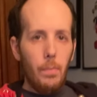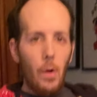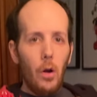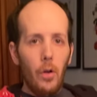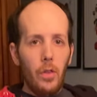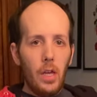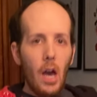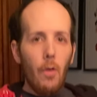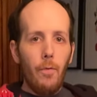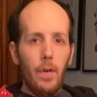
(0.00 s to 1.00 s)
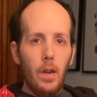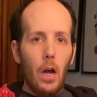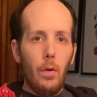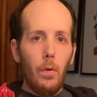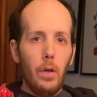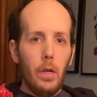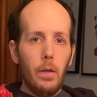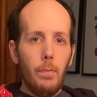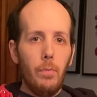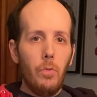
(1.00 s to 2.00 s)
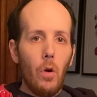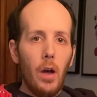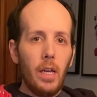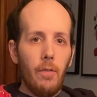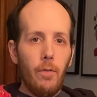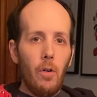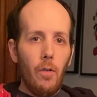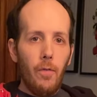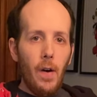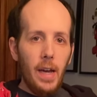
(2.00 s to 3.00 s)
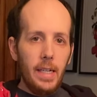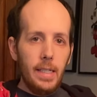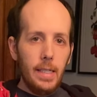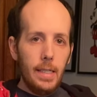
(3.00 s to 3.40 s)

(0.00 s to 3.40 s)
part of the outfit, not really drawing it for a fight.